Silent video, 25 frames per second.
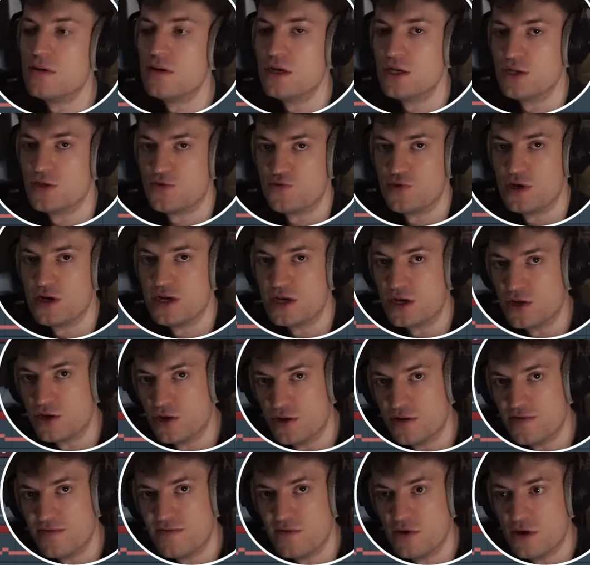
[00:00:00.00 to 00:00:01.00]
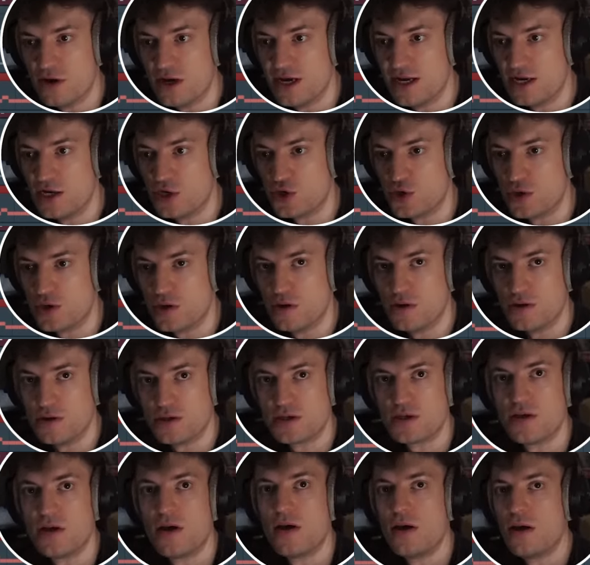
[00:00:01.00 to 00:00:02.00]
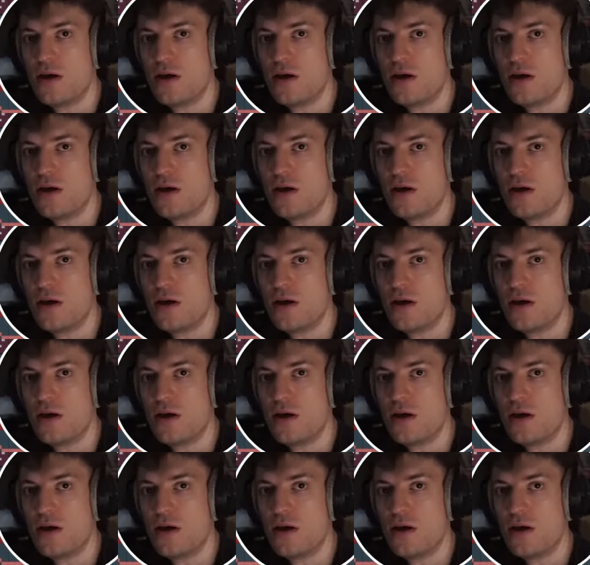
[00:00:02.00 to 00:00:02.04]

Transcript: is really good for intros,